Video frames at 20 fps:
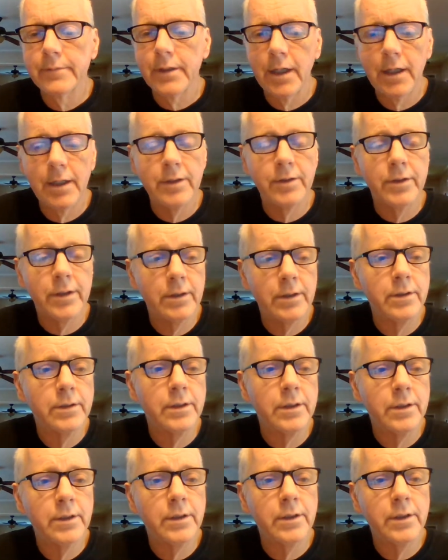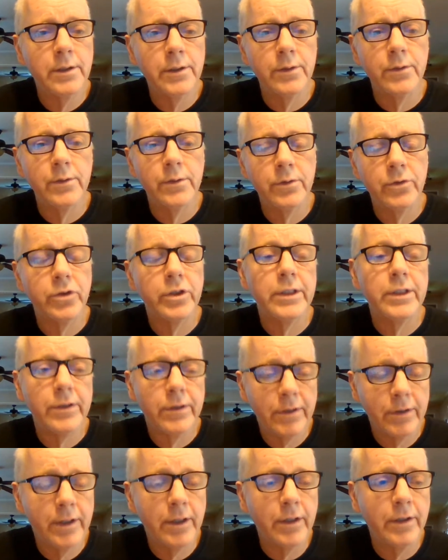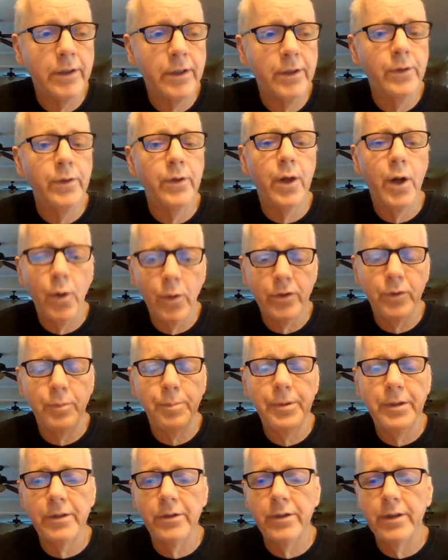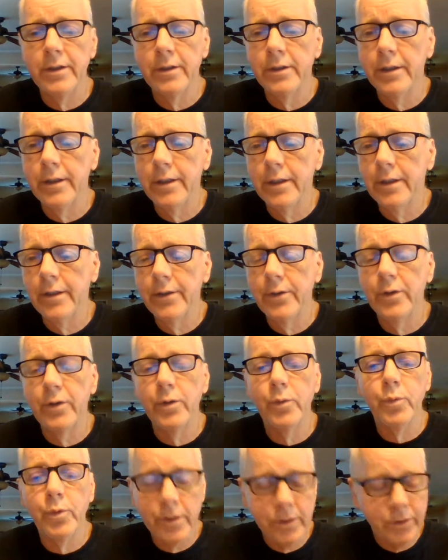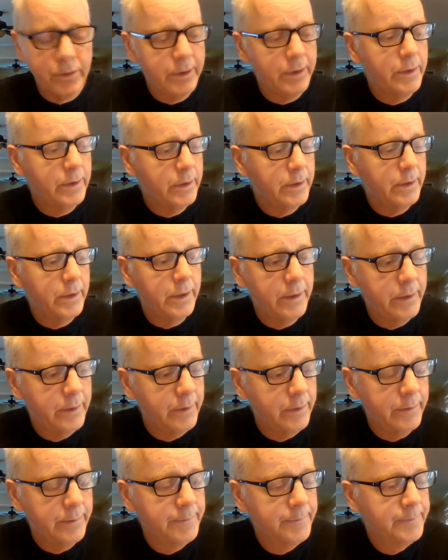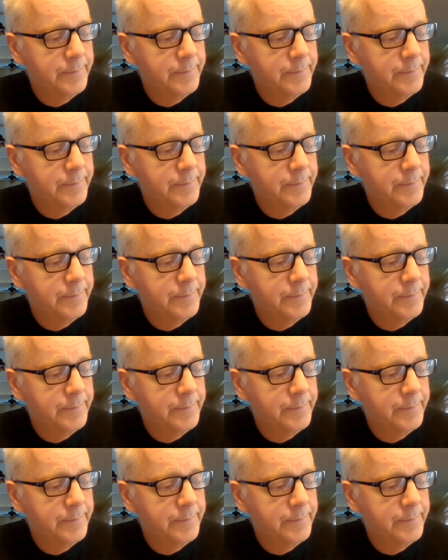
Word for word: God's telling you to do. Jesus is telling you to do. The Holy Spirit's telling you to do. The Word's telling you to do.